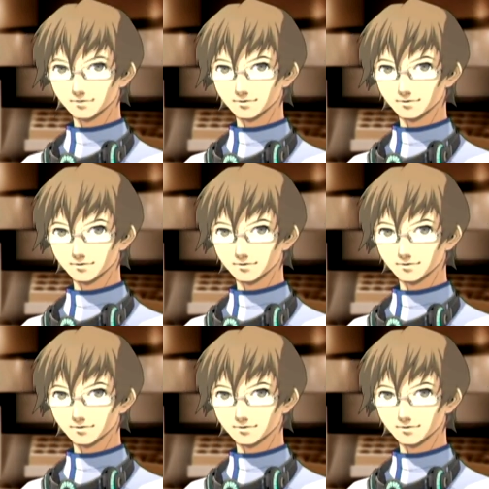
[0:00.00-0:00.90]

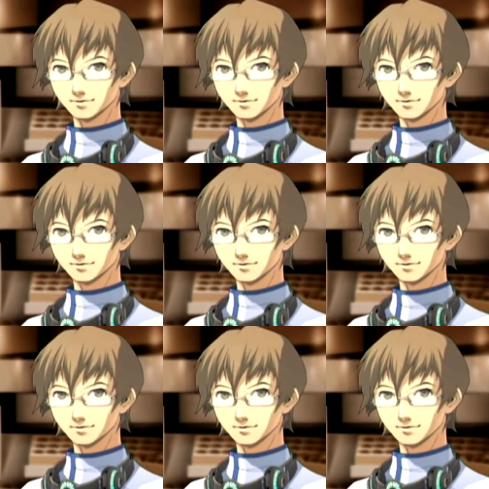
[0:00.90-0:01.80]

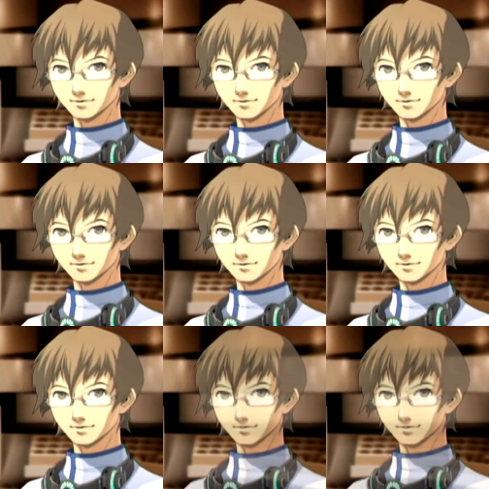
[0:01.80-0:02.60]
No one is speaking in this clip.